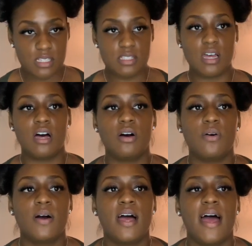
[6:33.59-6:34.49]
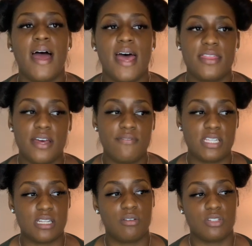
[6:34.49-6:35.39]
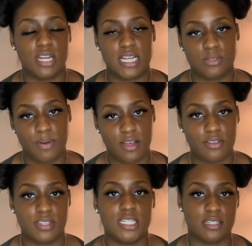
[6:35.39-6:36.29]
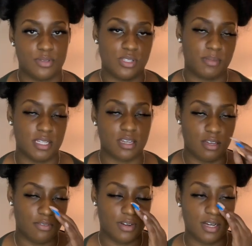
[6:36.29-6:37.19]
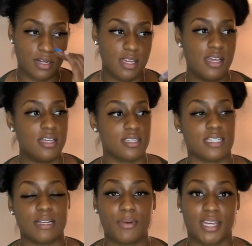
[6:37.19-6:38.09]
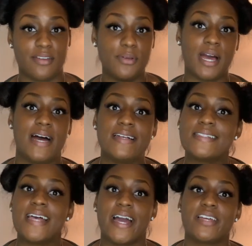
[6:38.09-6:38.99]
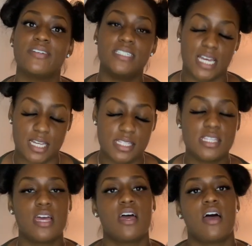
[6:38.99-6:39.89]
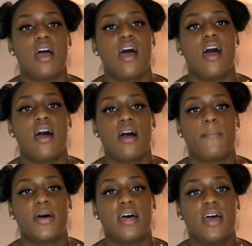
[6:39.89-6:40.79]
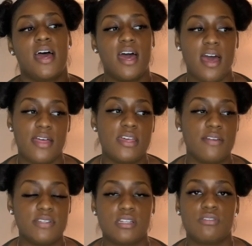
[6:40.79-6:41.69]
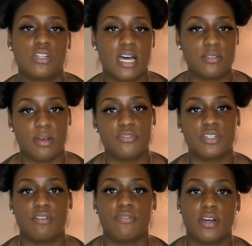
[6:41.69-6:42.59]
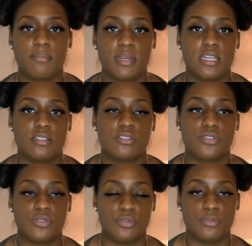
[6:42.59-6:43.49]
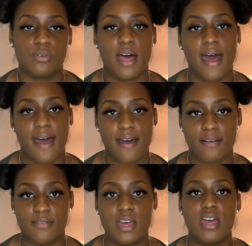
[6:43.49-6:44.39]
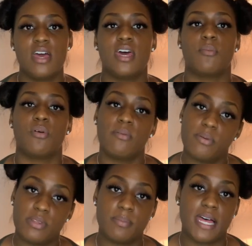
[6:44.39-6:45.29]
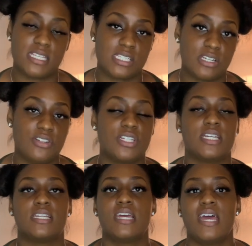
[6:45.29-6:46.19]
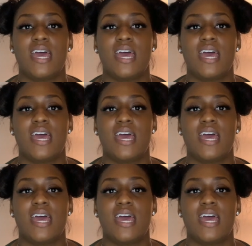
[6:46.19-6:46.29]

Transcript: So at that visit on July 12th, and if you see me looking over, it's because I want to give you guys accurate dates. At that visit on July 12th, she referred me to have an appointment with a plastic surgeon.